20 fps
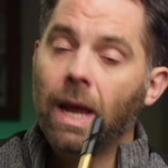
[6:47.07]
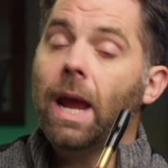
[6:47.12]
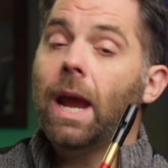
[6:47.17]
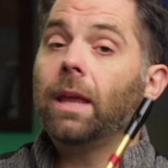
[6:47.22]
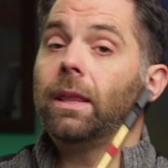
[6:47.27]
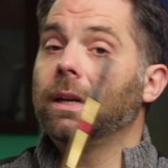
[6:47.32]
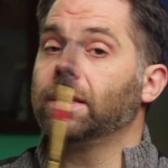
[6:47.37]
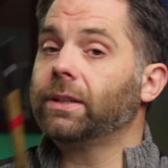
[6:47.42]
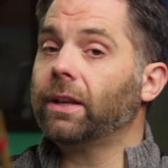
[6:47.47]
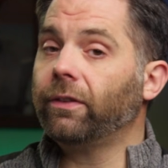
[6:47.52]

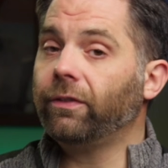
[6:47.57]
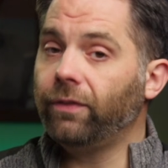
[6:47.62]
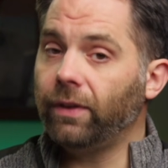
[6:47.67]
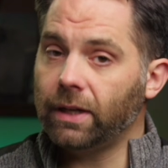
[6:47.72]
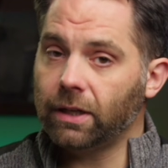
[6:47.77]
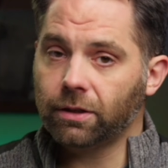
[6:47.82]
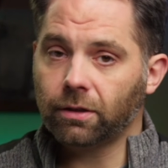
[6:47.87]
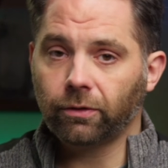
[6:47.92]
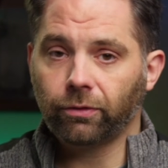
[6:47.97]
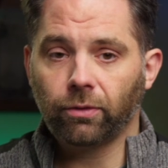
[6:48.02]
And then as I
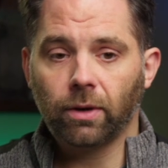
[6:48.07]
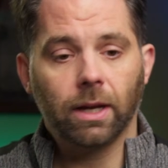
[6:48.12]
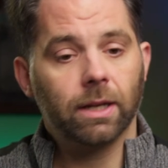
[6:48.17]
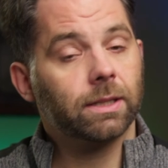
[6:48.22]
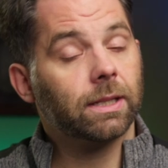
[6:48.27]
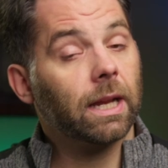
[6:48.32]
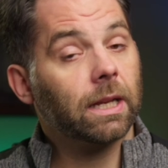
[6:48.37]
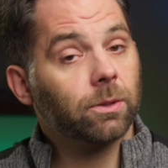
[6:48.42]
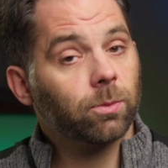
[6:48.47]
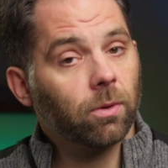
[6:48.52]
finish the phrase,
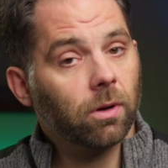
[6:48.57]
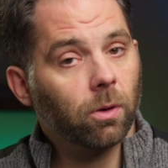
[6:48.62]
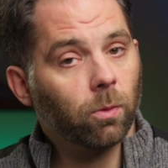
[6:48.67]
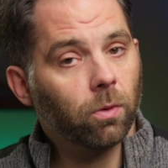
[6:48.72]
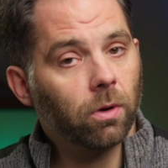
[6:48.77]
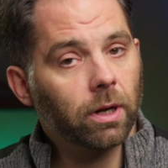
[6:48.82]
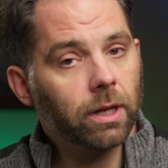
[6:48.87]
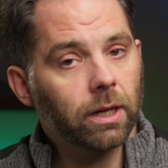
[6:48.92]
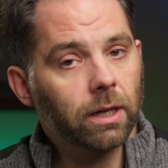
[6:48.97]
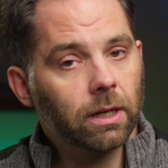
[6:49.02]
that's where I'll
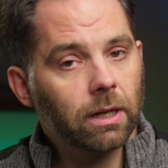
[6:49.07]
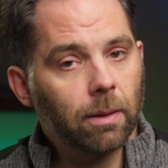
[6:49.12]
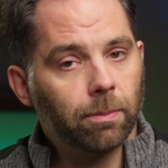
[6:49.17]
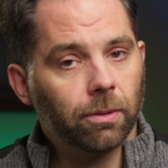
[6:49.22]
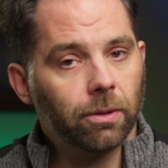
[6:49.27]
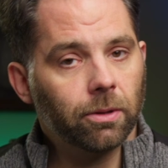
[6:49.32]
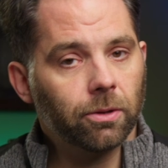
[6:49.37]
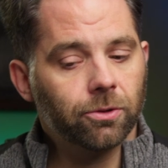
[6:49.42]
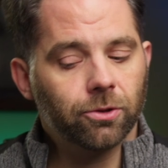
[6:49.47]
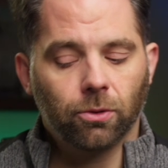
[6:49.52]
work in a
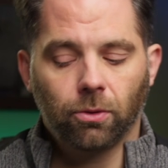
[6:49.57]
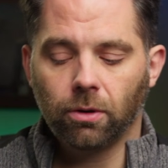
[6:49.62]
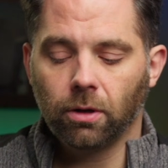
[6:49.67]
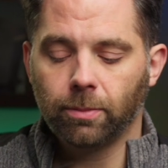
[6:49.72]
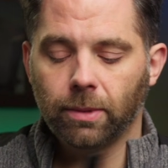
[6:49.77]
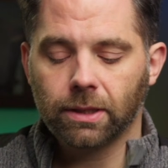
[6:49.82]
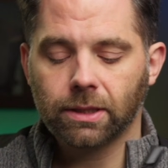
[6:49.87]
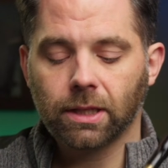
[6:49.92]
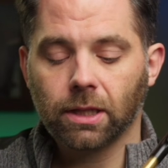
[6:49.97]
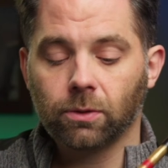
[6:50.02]
couple of those
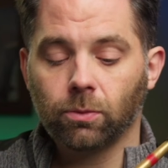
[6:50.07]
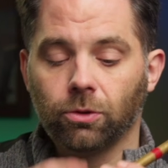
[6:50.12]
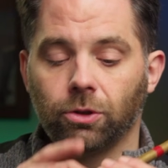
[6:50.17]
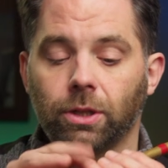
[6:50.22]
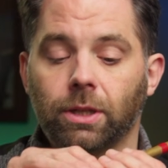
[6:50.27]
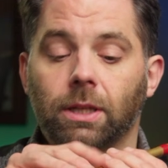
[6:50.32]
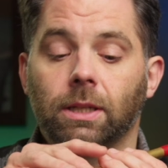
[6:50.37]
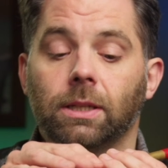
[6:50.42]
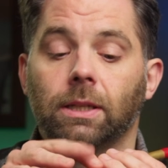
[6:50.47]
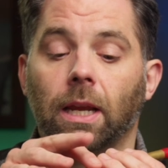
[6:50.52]
ornaments, because we're
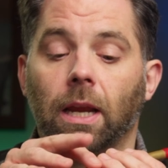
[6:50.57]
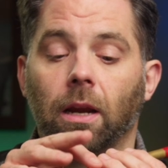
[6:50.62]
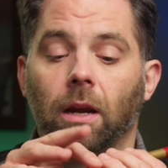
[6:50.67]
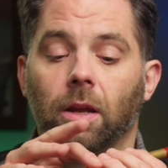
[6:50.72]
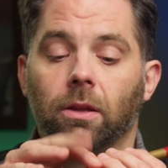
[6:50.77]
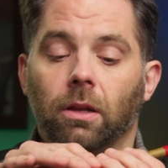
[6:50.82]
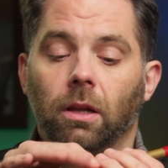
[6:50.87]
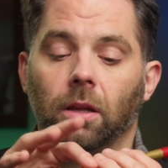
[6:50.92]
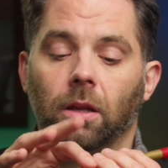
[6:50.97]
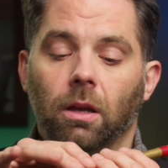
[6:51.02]
just staying
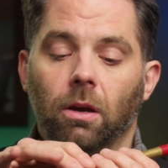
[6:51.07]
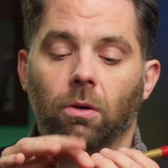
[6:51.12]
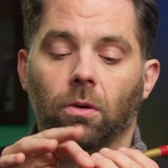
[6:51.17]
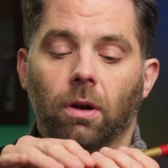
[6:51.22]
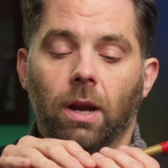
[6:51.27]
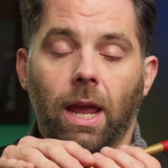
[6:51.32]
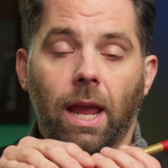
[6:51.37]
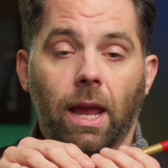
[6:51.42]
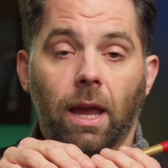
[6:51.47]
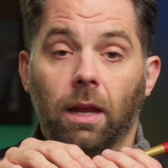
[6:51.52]
on the
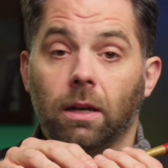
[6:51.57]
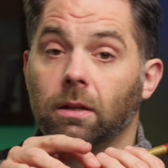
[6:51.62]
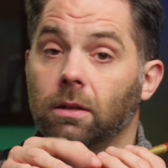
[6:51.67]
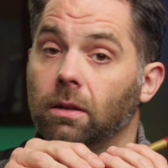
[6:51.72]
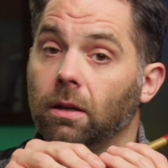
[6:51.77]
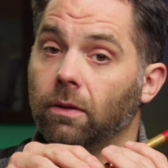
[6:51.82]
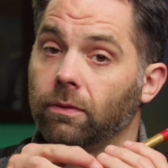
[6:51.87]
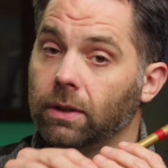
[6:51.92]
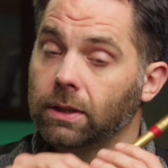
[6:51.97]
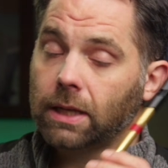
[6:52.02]
lower hand
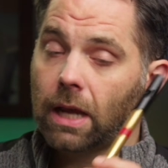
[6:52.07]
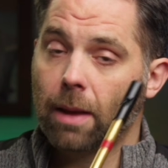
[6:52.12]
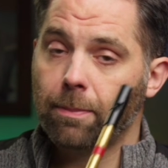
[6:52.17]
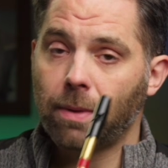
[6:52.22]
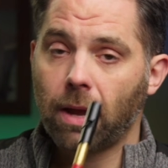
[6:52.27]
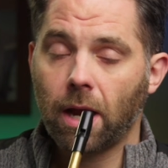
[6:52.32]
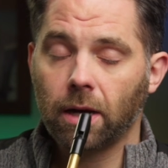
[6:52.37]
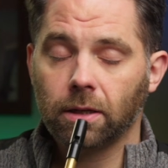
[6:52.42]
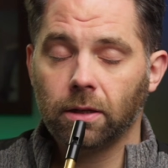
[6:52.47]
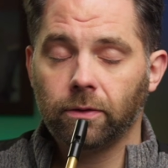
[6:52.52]
of the top
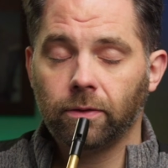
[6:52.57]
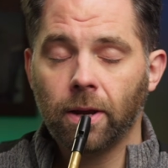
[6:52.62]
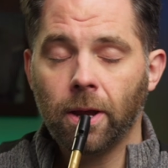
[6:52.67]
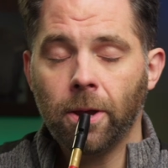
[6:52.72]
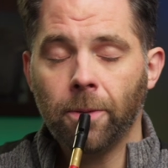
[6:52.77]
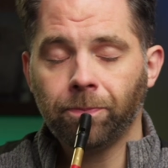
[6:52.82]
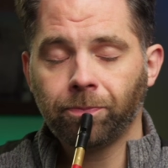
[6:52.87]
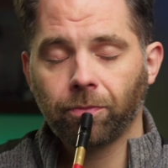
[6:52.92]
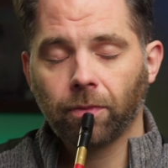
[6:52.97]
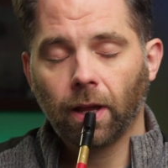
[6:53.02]
octave.
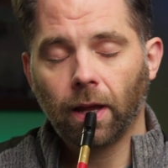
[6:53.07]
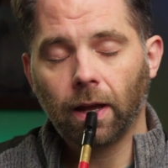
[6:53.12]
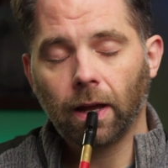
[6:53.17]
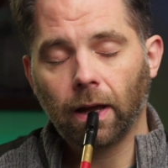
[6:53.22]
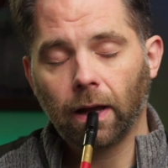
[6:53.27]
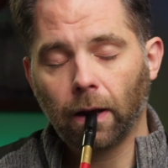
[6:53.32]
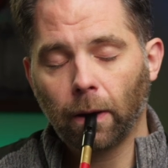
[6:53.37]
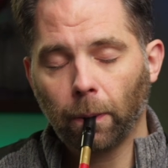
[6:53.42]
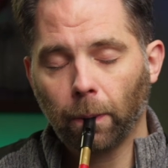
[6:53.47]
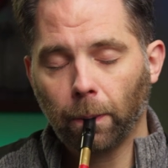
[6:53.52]

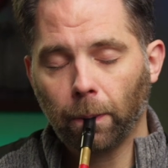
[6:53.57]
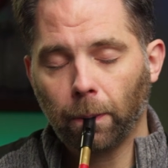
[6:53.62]
A